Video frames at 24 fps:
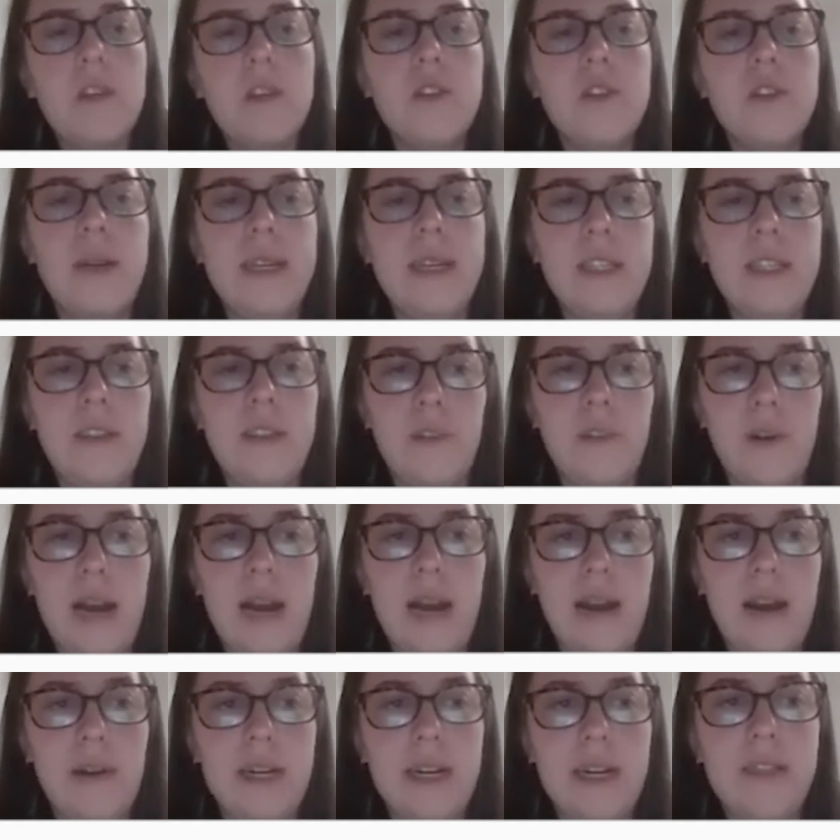24
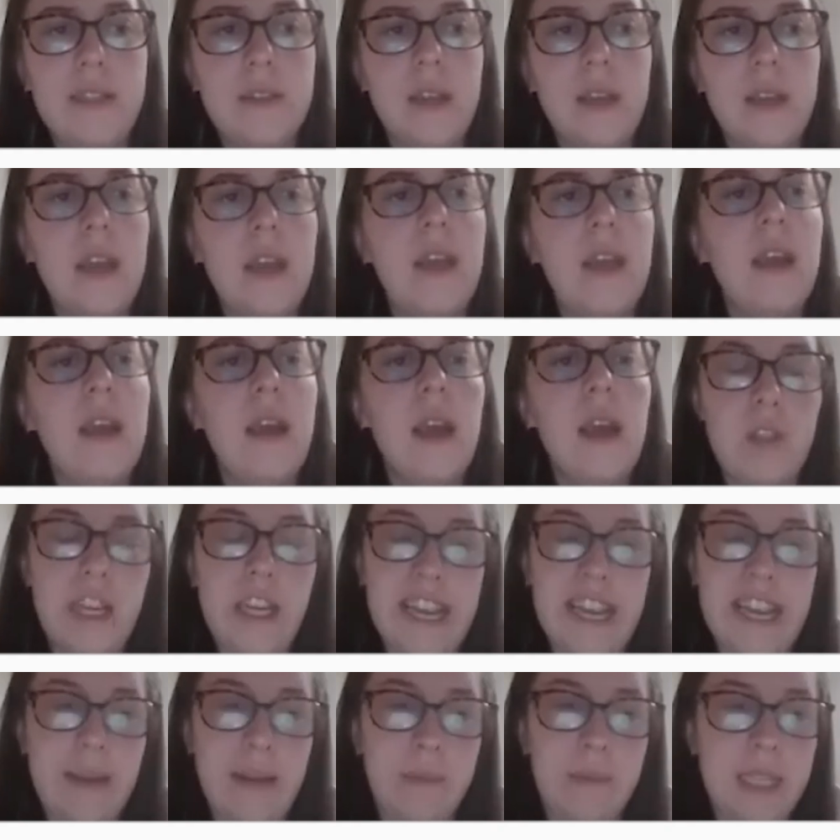hours
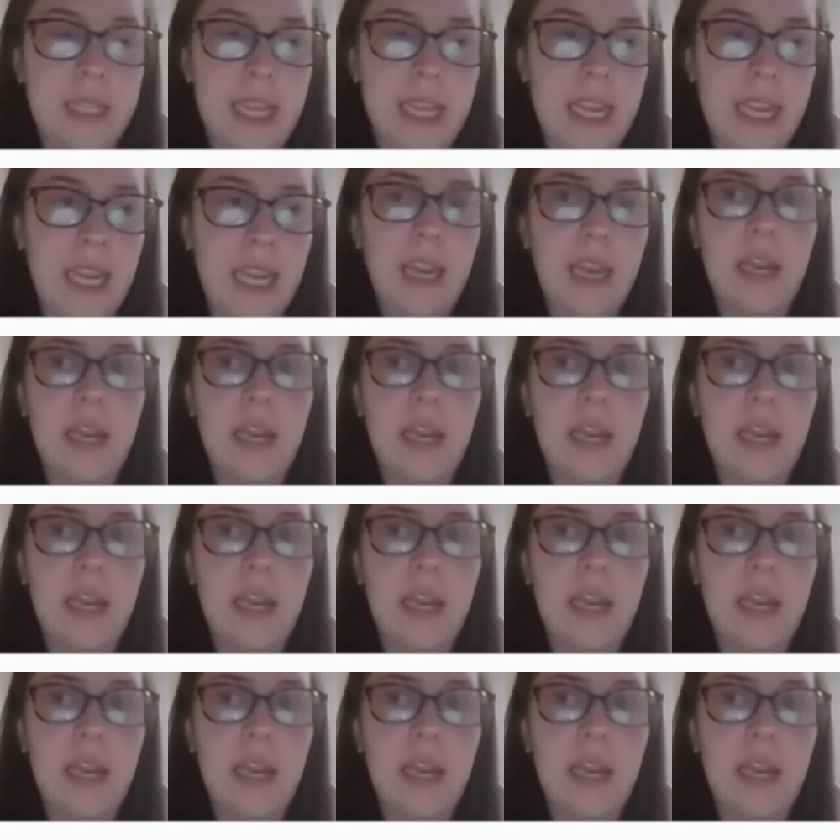GMT.